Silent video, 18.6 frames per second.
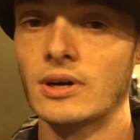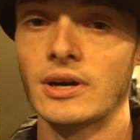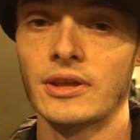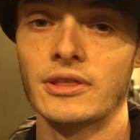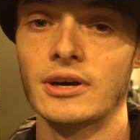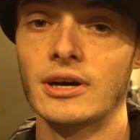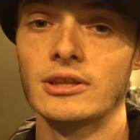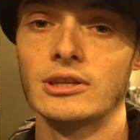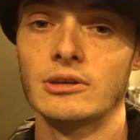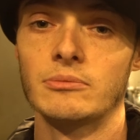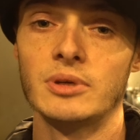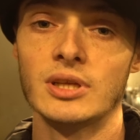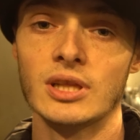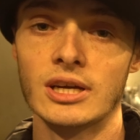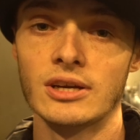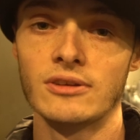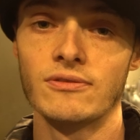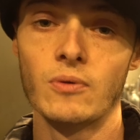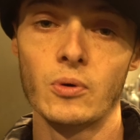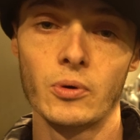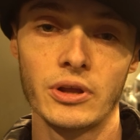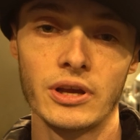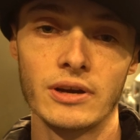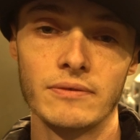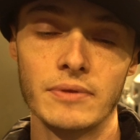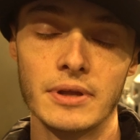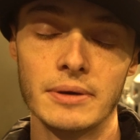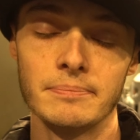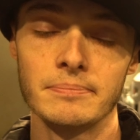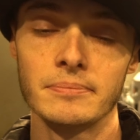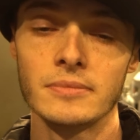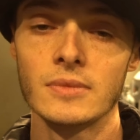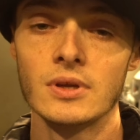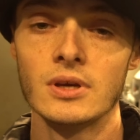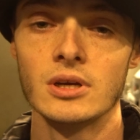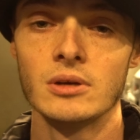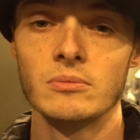I thought there'd be like 40 of them.
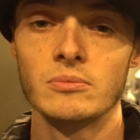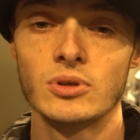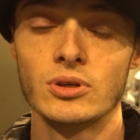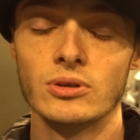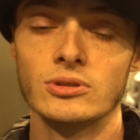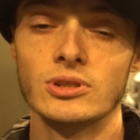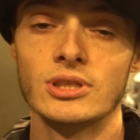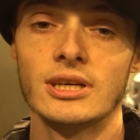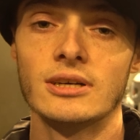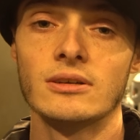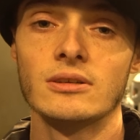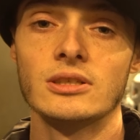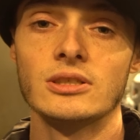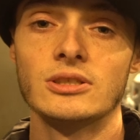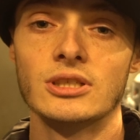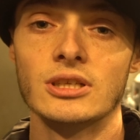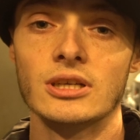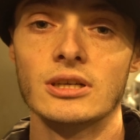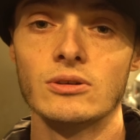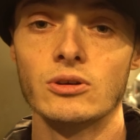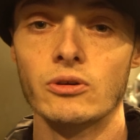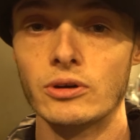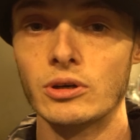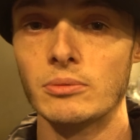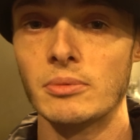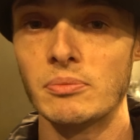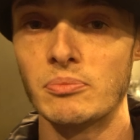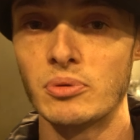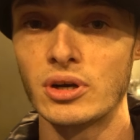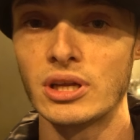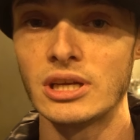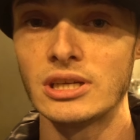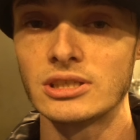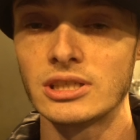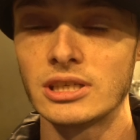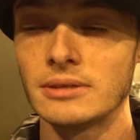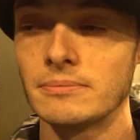Turns out it's going to be pretty
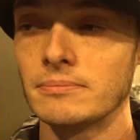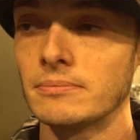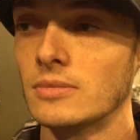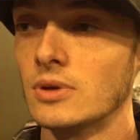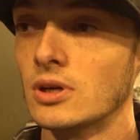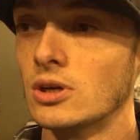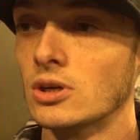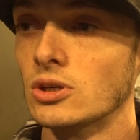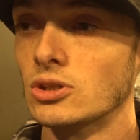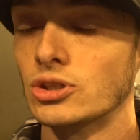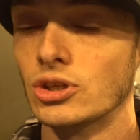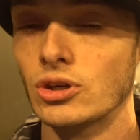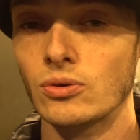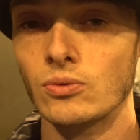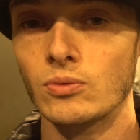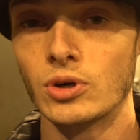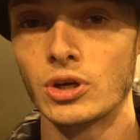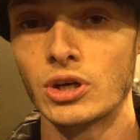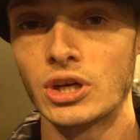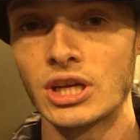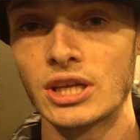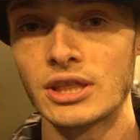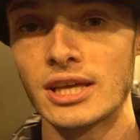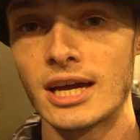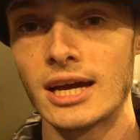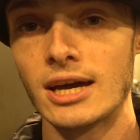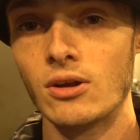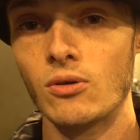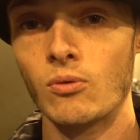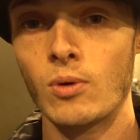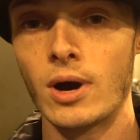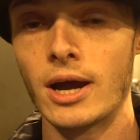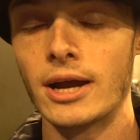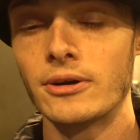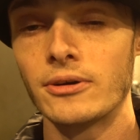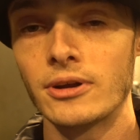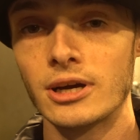easy. So we're going to get that
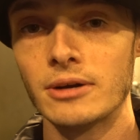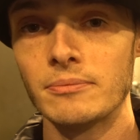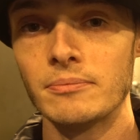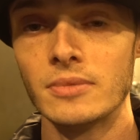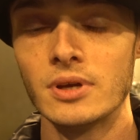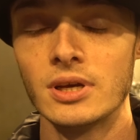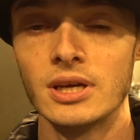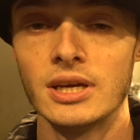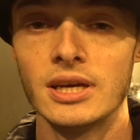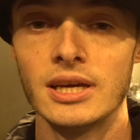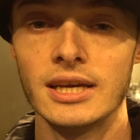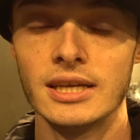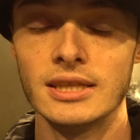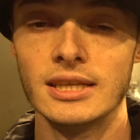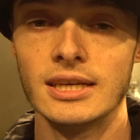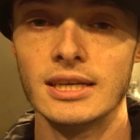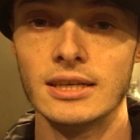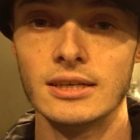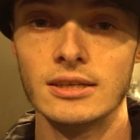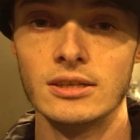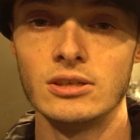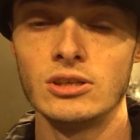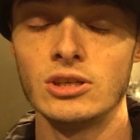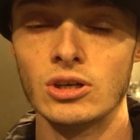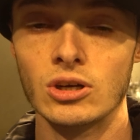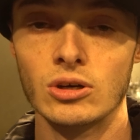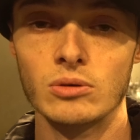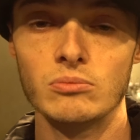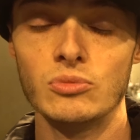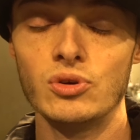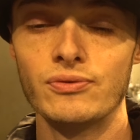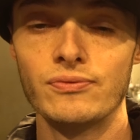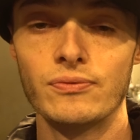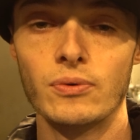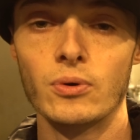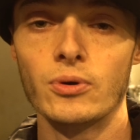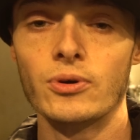wired up and then
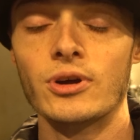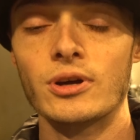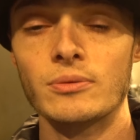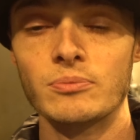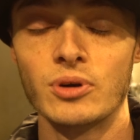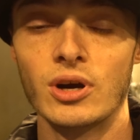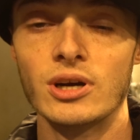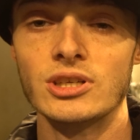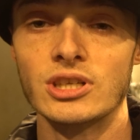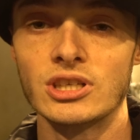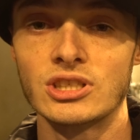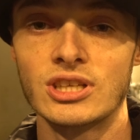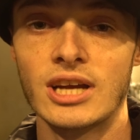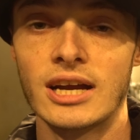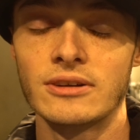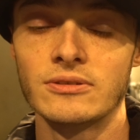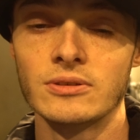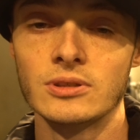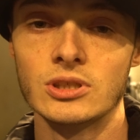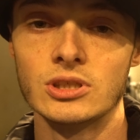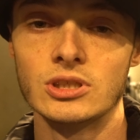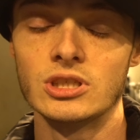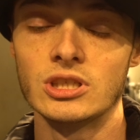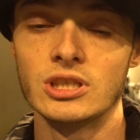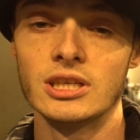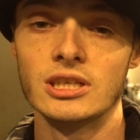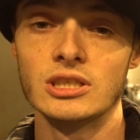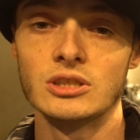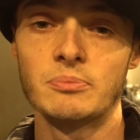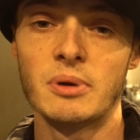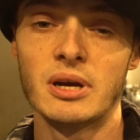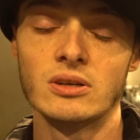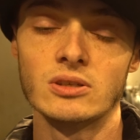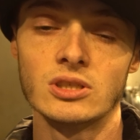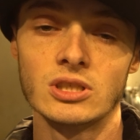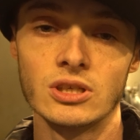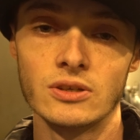move forward on Project Sacrilege and get its
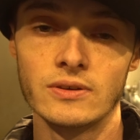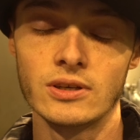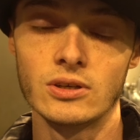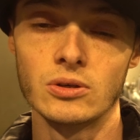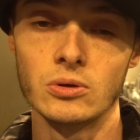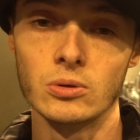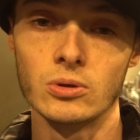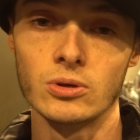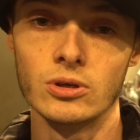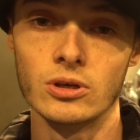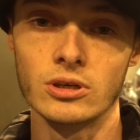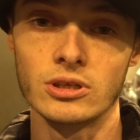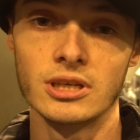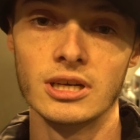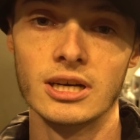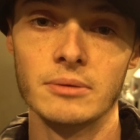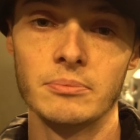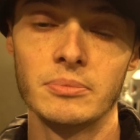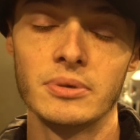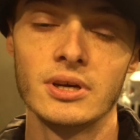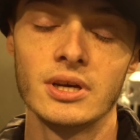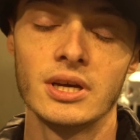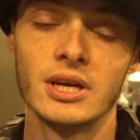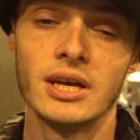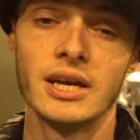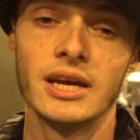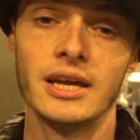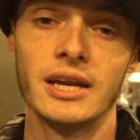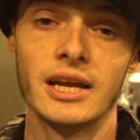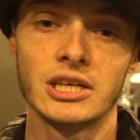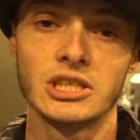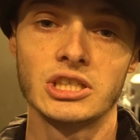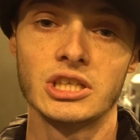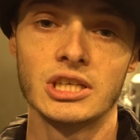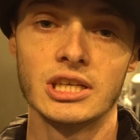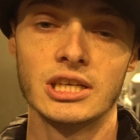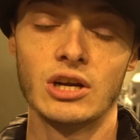power steering cooler hooked up and
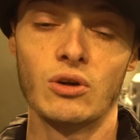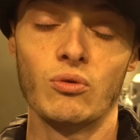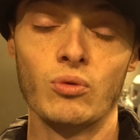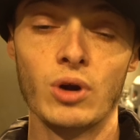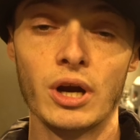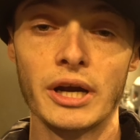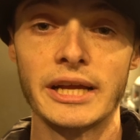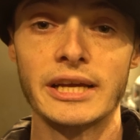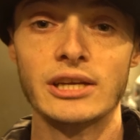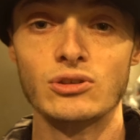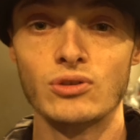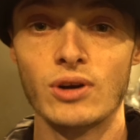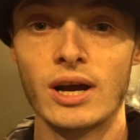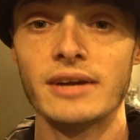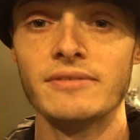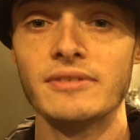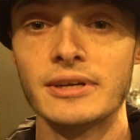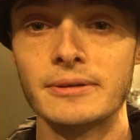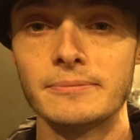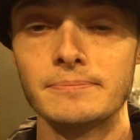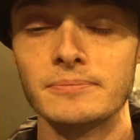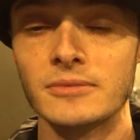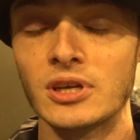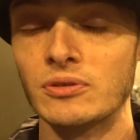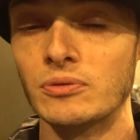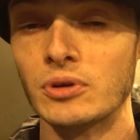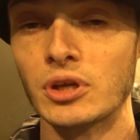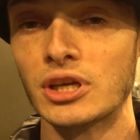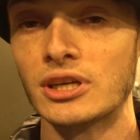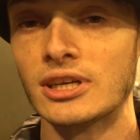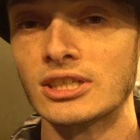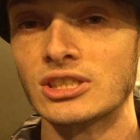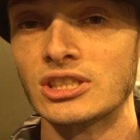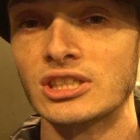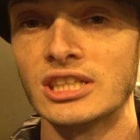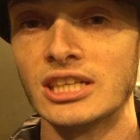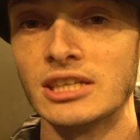actually get it running and driving. It really
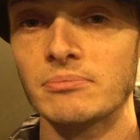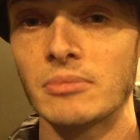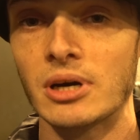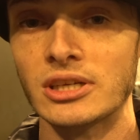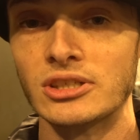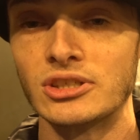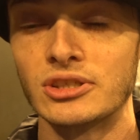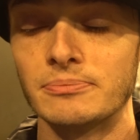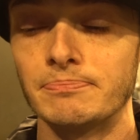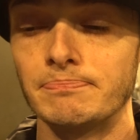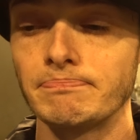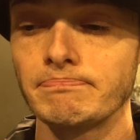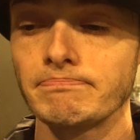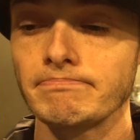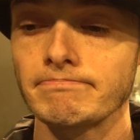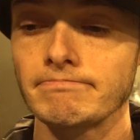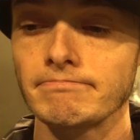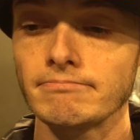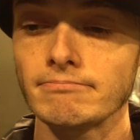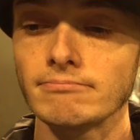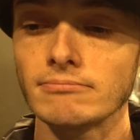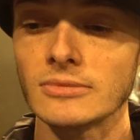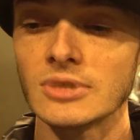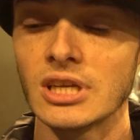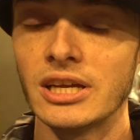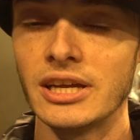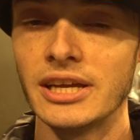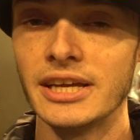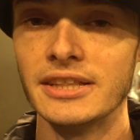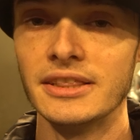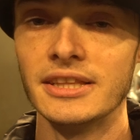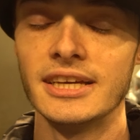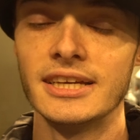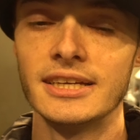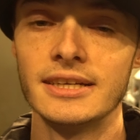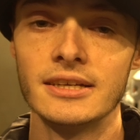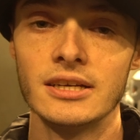doesn't need much. And
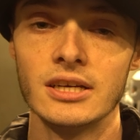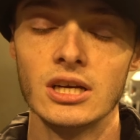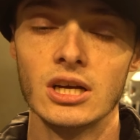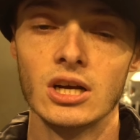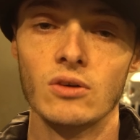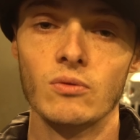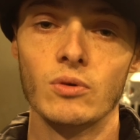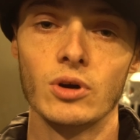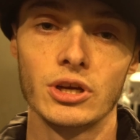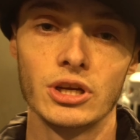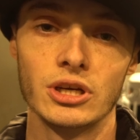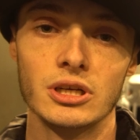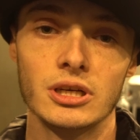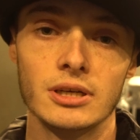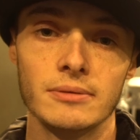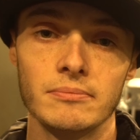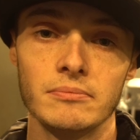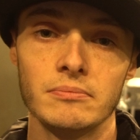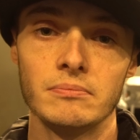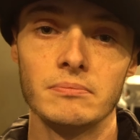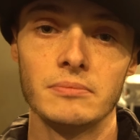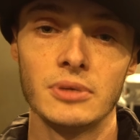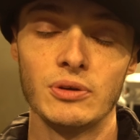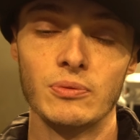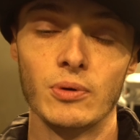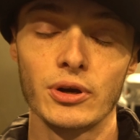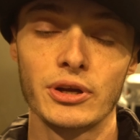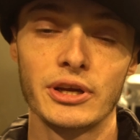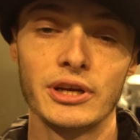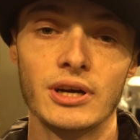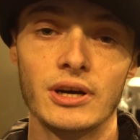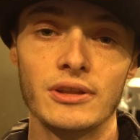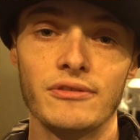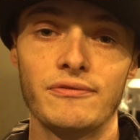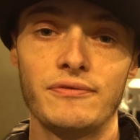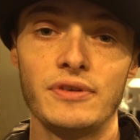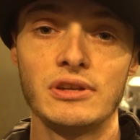then we're going to be working
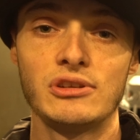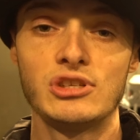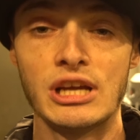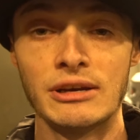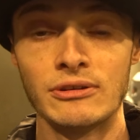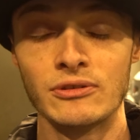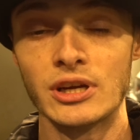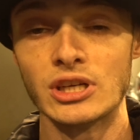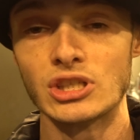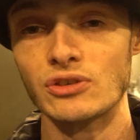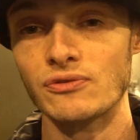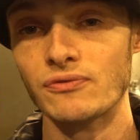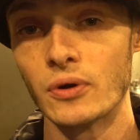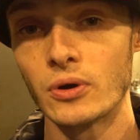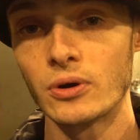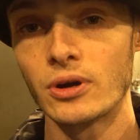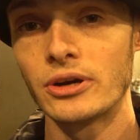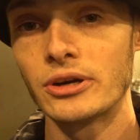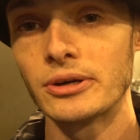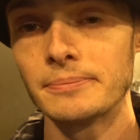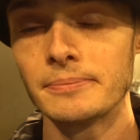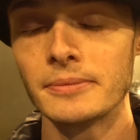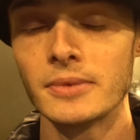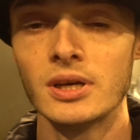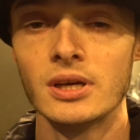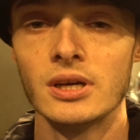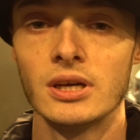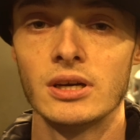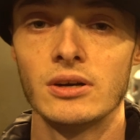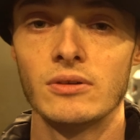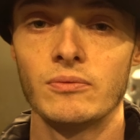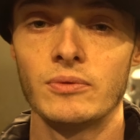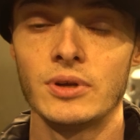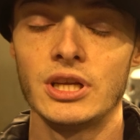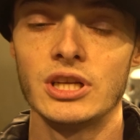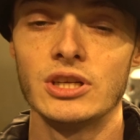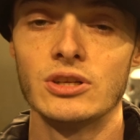on the 5th generation 4Runner.
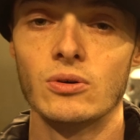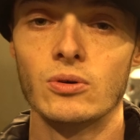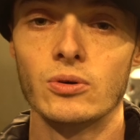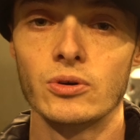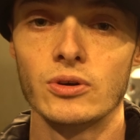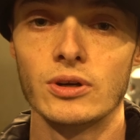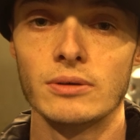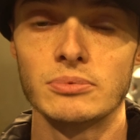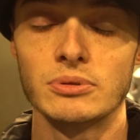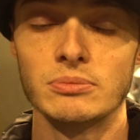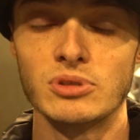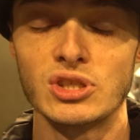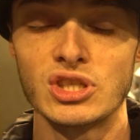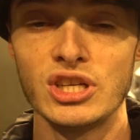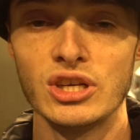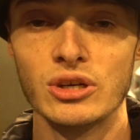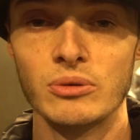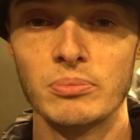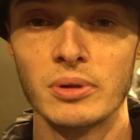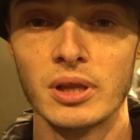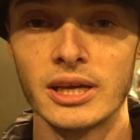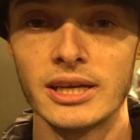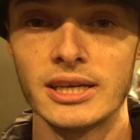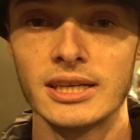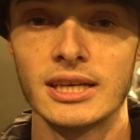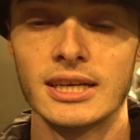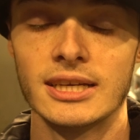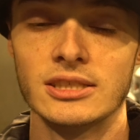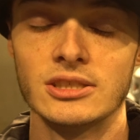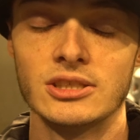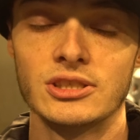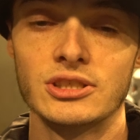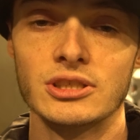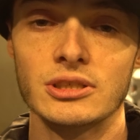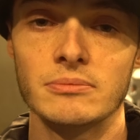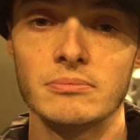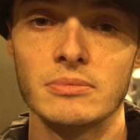We need to order up some steel plate and
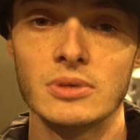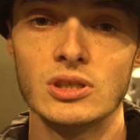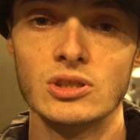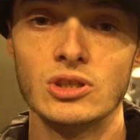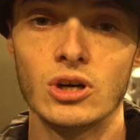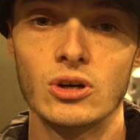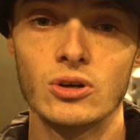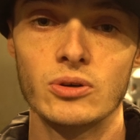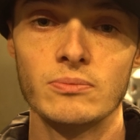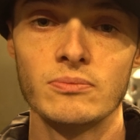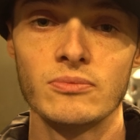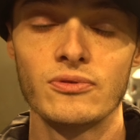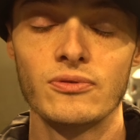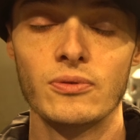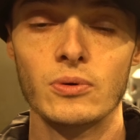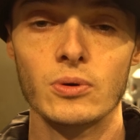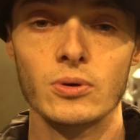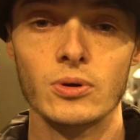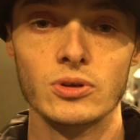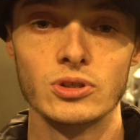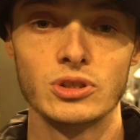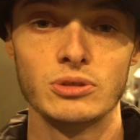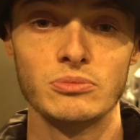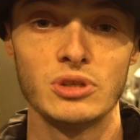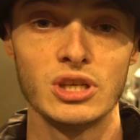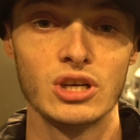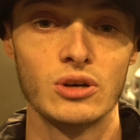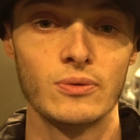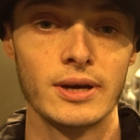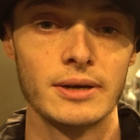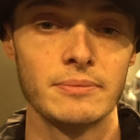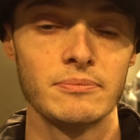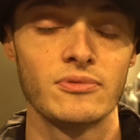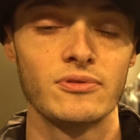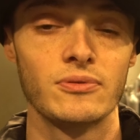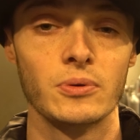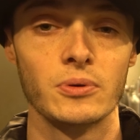some dome for some
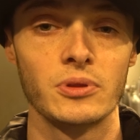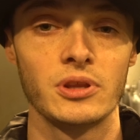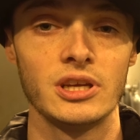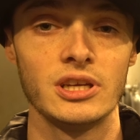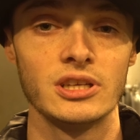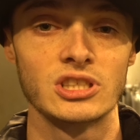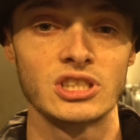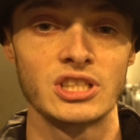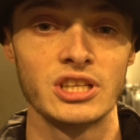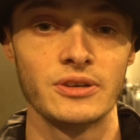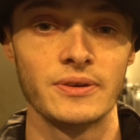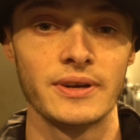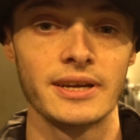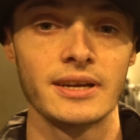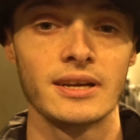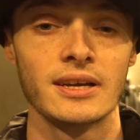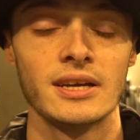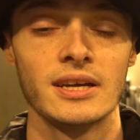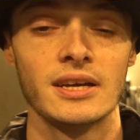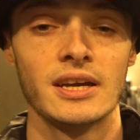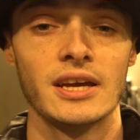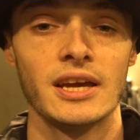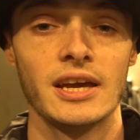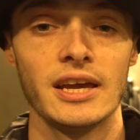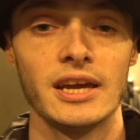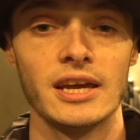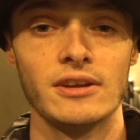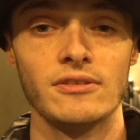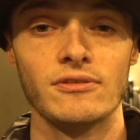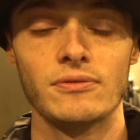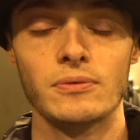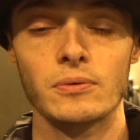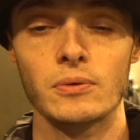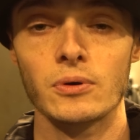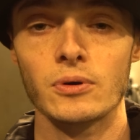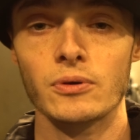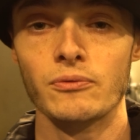DOM for the steering and
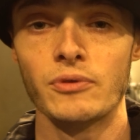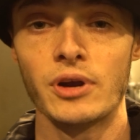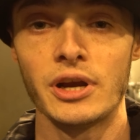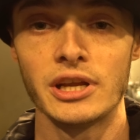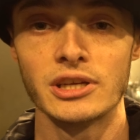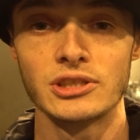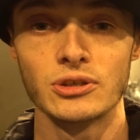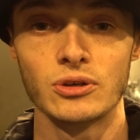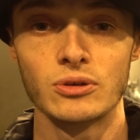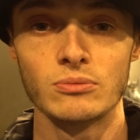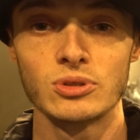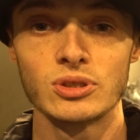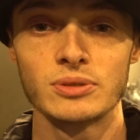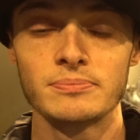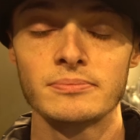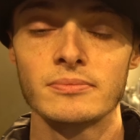for radius arms.